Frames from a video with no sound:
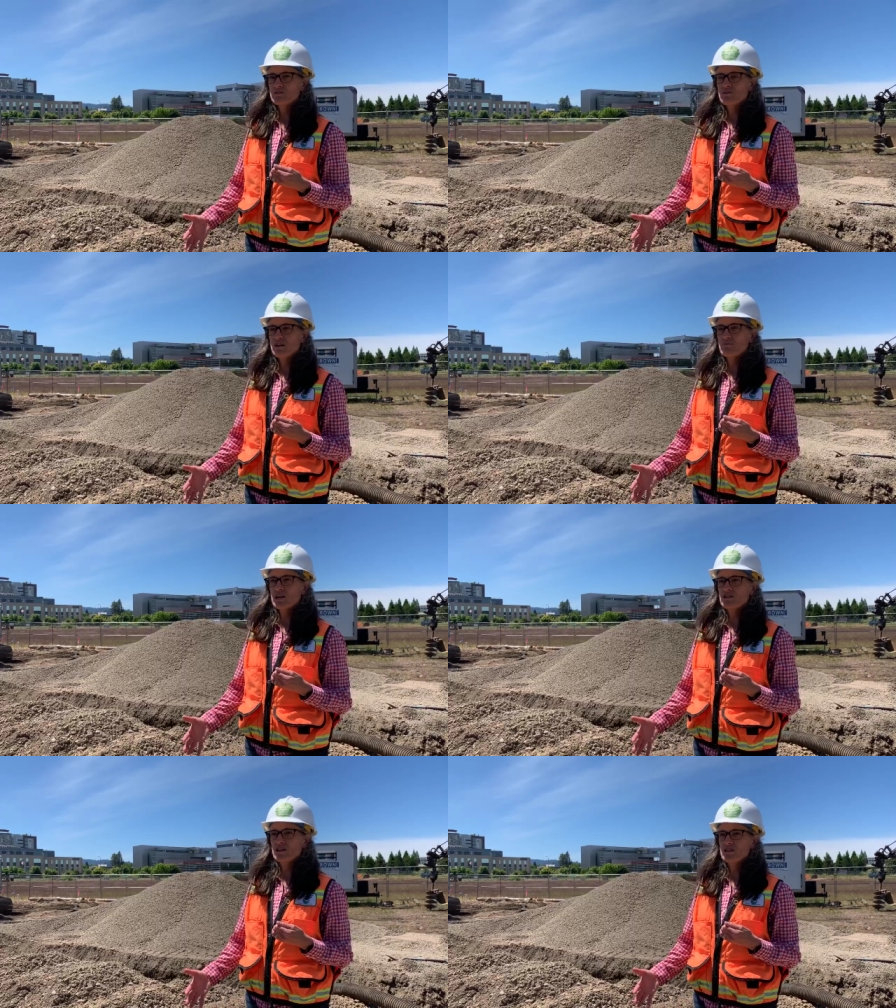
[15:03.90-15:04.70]
of the
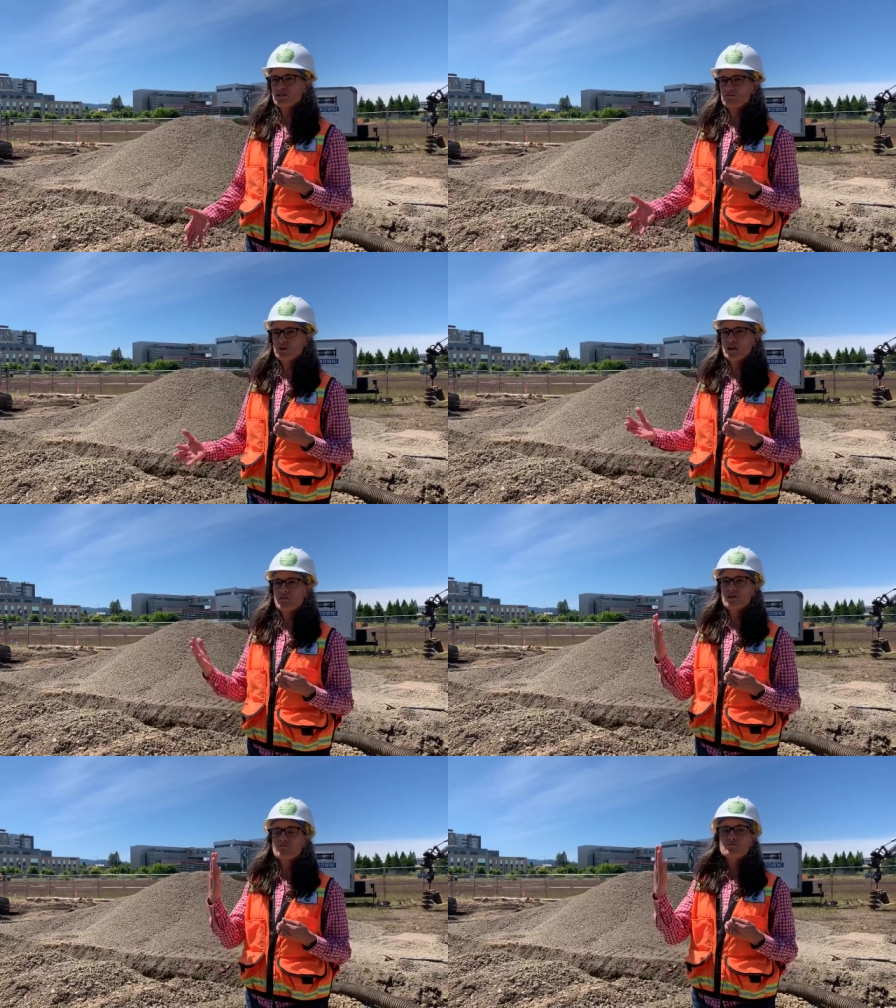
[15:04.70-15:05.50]
imagination, we
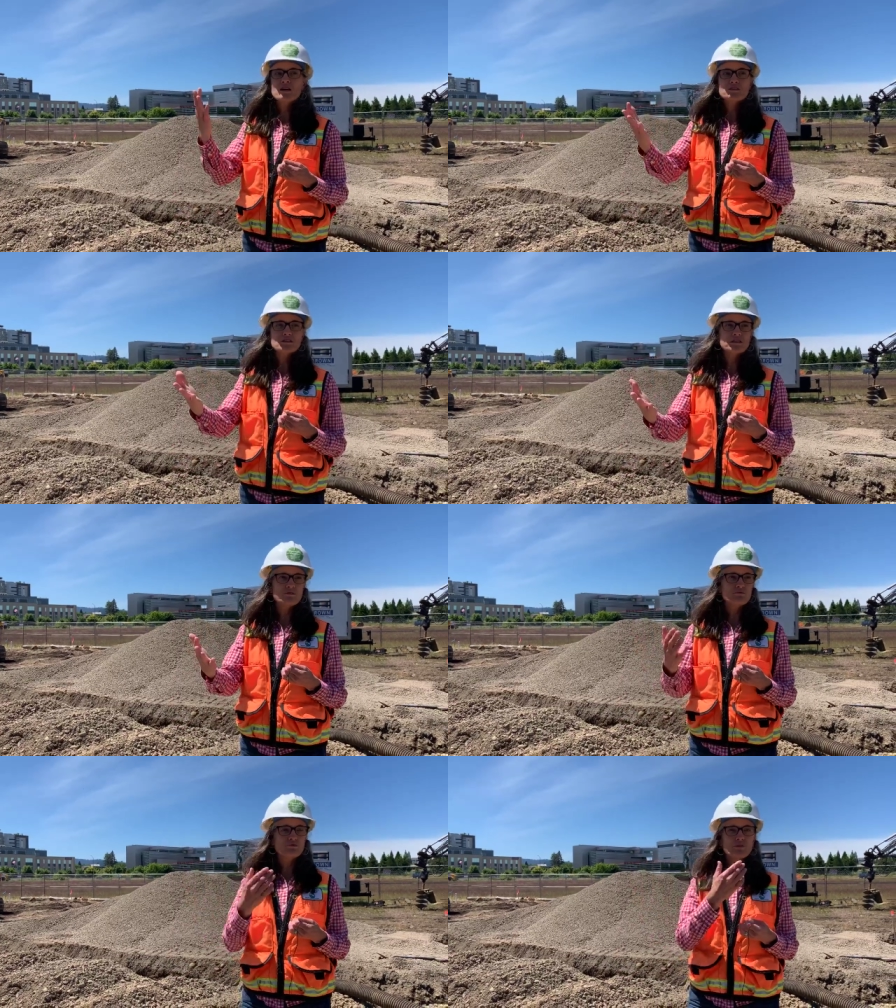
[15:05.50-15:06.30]
have immensely
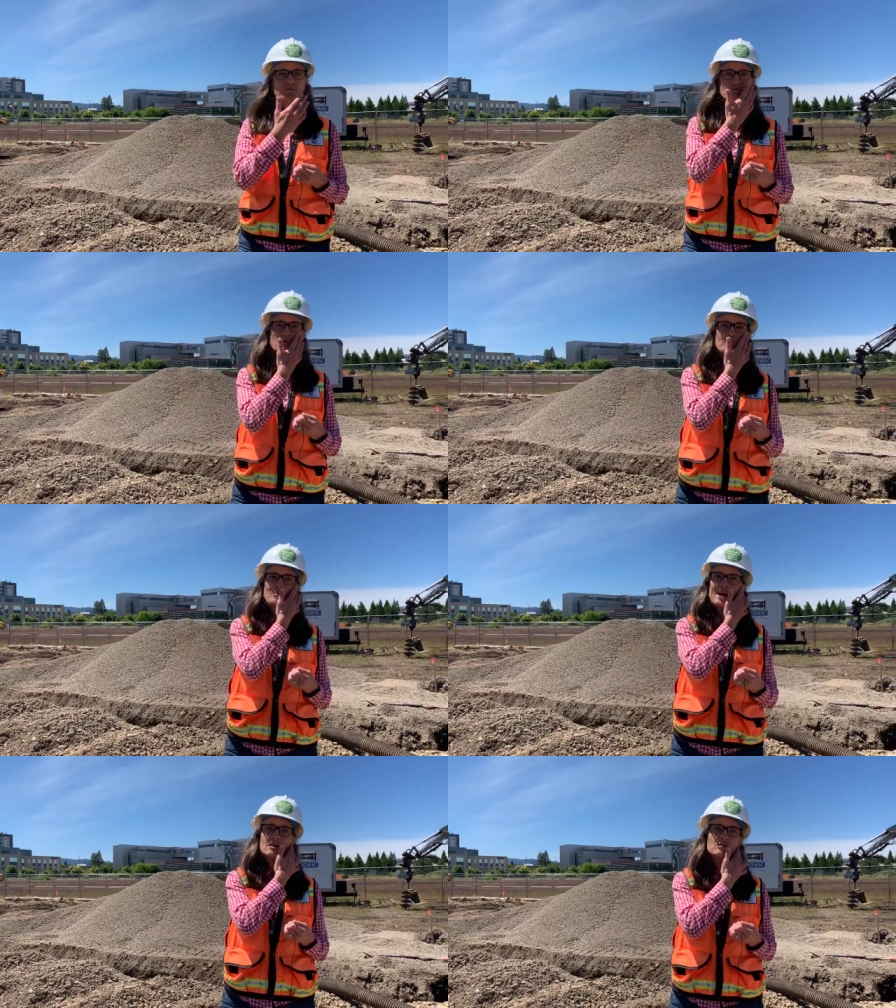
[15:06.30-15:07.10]
improved the
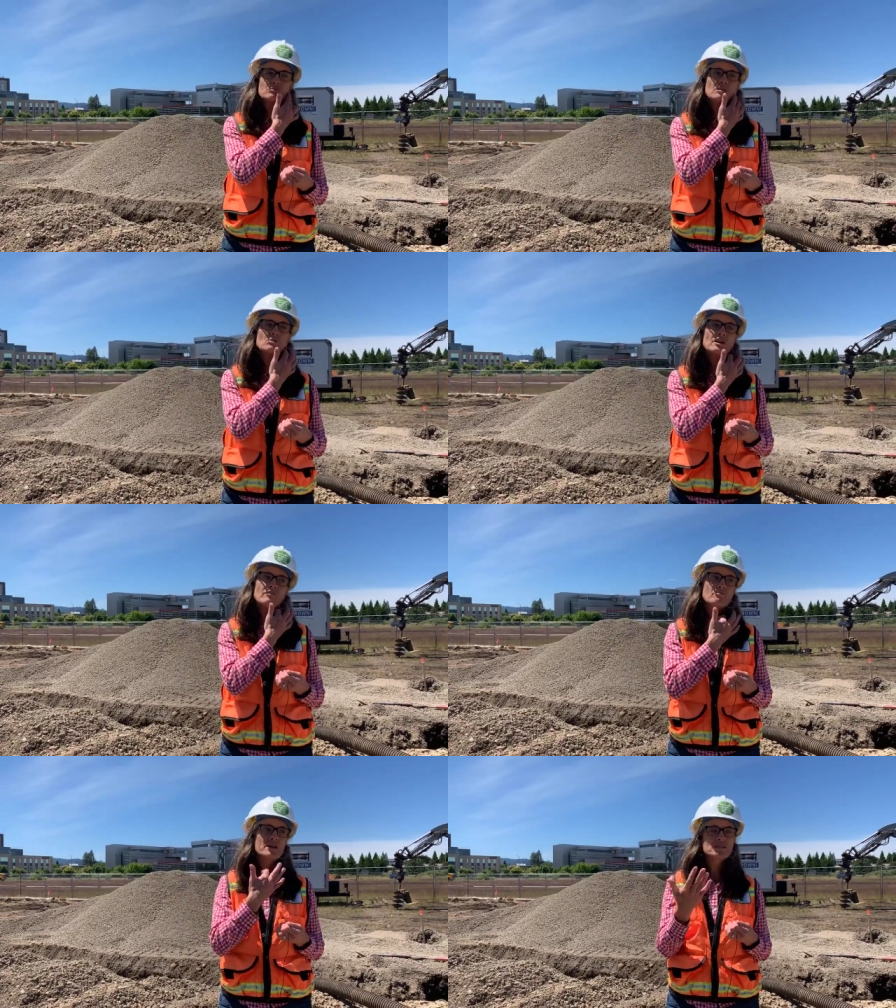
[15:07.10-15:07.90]
riverbank. We will
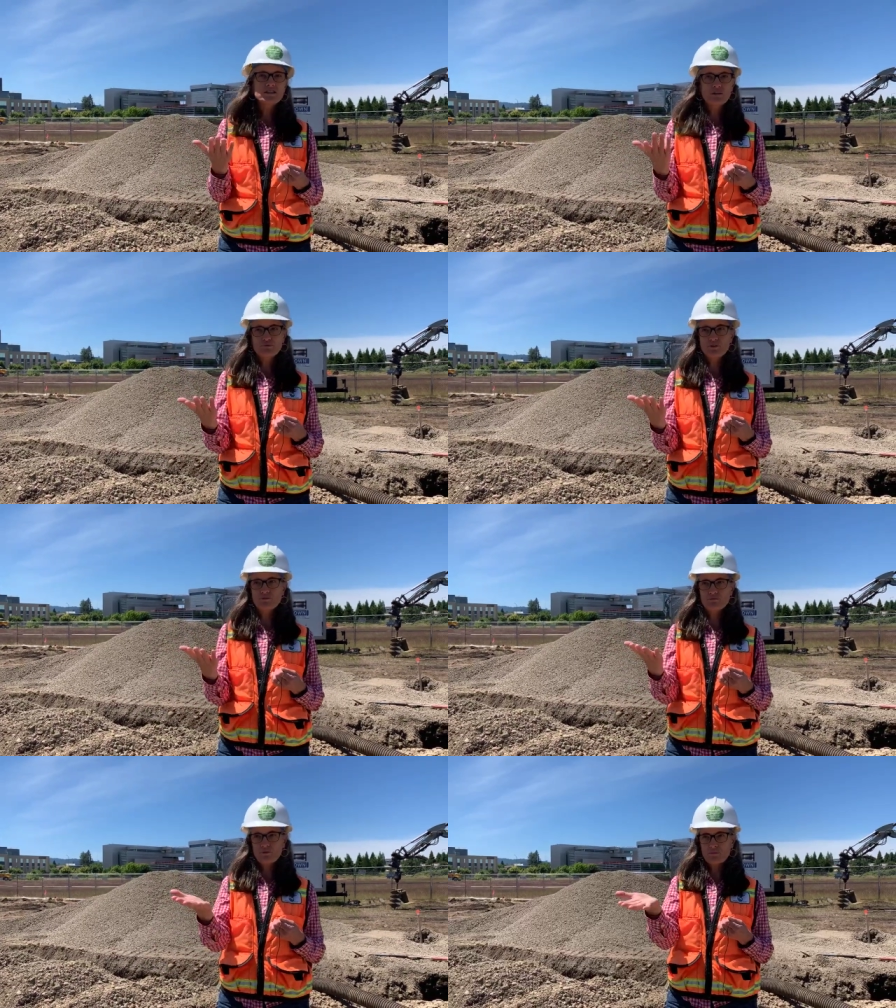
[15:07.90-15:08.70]
have immensely
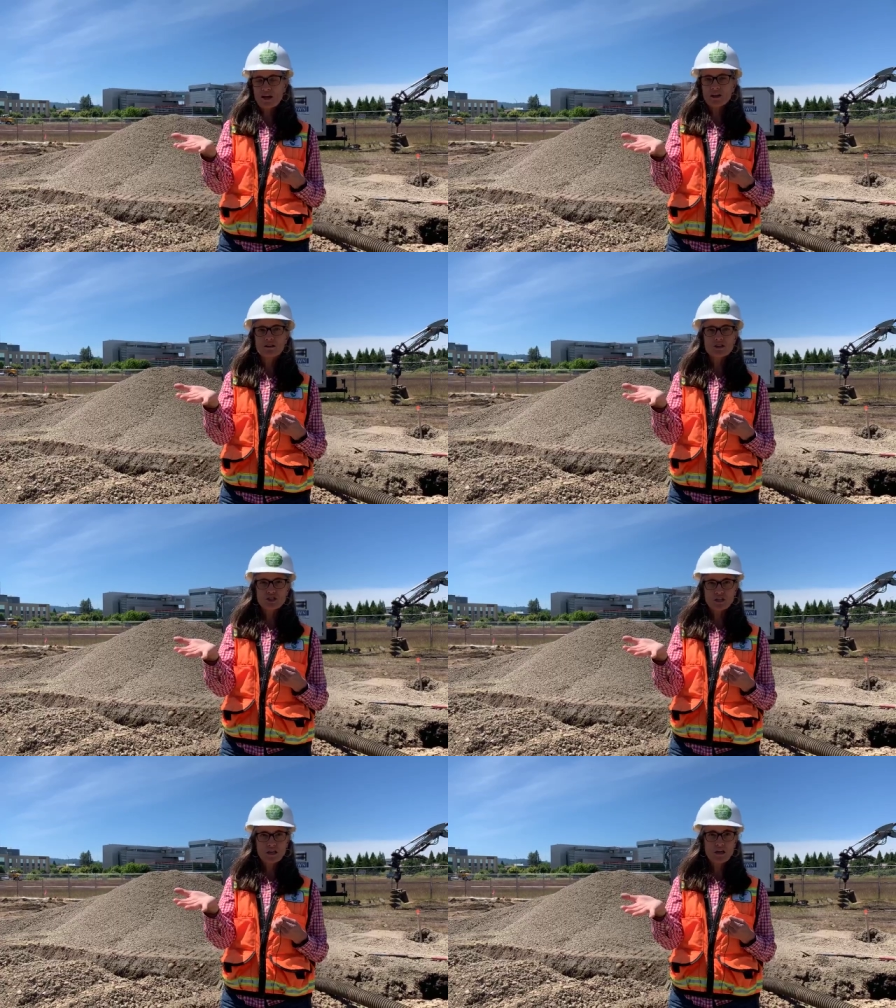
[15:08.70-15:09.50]
improved the riverbank
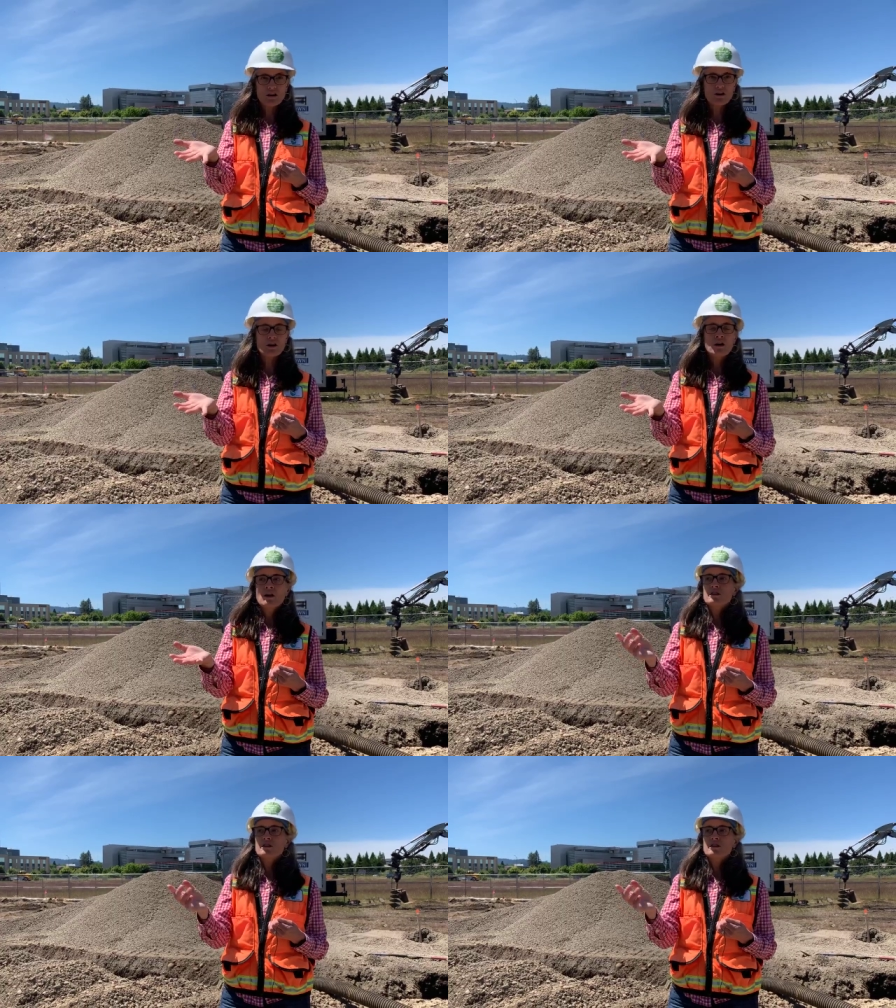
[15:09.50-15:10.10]
condition here.